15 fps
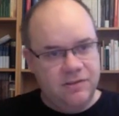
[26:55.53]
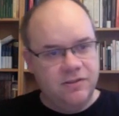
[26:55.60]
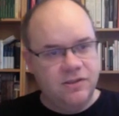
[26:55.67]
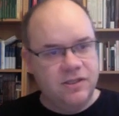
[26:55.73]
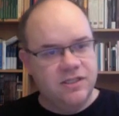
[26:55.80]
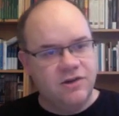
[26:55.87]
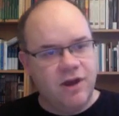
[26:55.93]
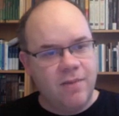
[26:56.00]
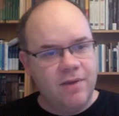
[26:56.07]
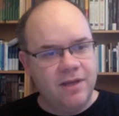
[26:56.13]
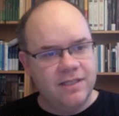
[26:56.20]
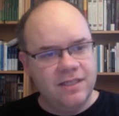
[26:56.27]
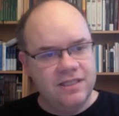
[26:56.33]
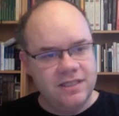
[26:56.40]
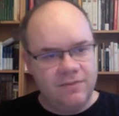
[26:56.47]
describing a
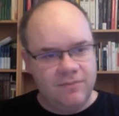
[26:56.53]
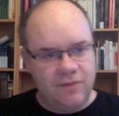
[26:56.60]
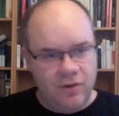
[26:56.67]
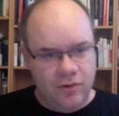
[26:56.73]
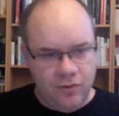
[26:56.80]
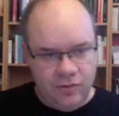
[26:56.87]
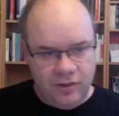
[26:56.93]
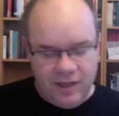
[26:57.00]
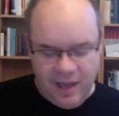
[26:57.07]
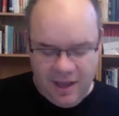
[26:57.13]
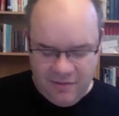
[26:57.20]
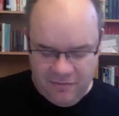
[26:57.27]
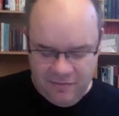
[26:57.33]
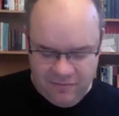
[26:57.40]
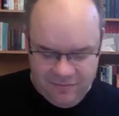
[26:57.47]
system where you could
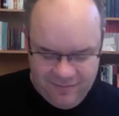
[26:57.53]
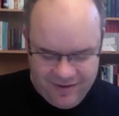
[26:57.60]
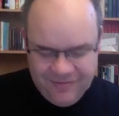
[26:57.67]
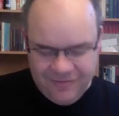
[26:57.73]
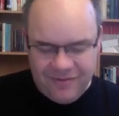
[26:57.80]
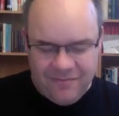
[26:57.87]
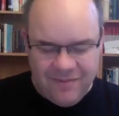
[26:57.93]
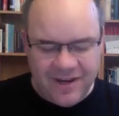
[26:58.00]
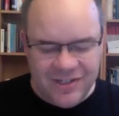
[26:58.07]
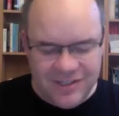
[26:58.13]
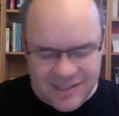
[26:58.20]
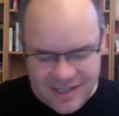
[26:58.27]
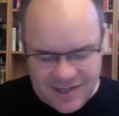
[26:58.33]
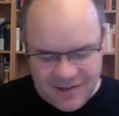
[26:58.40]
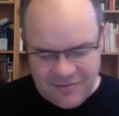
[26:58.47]
have information
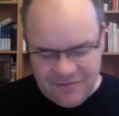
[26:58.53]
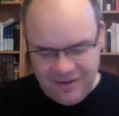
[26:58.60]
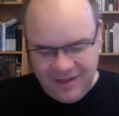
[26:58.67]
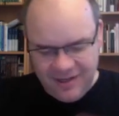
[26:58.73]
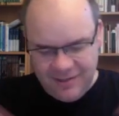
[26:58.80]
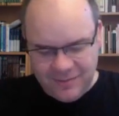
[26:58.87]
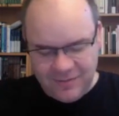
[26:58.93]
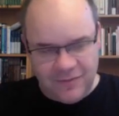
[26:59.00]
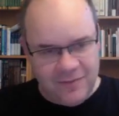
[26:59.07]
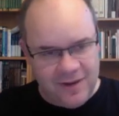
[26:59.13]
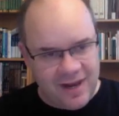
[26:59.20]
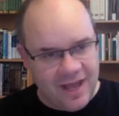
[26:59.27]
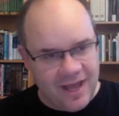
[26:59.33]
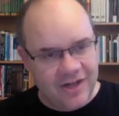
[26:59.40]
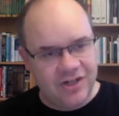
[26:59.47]
at your fingertips from a
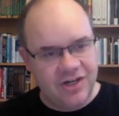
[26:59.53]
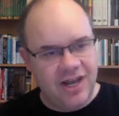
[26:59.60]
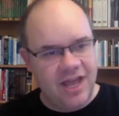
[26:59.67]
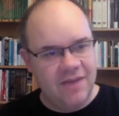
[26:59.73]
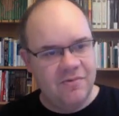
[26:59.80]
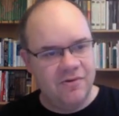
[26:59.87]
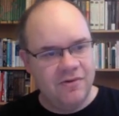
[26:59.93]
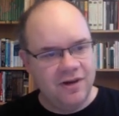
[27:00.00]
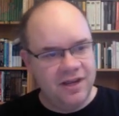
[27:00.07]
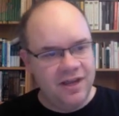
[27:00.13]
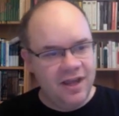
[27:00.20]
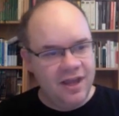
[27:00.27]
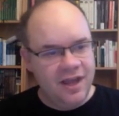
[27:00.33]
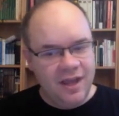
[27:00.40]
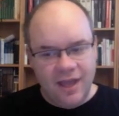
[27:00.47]
large library
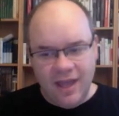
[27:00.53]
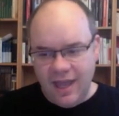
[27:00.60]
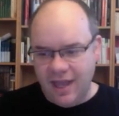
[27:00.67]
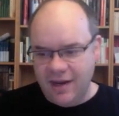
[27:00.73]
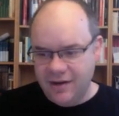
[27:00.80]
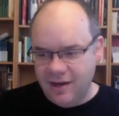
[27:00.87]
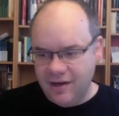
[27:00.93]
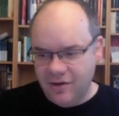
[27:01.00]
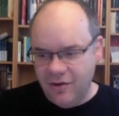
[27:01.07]
and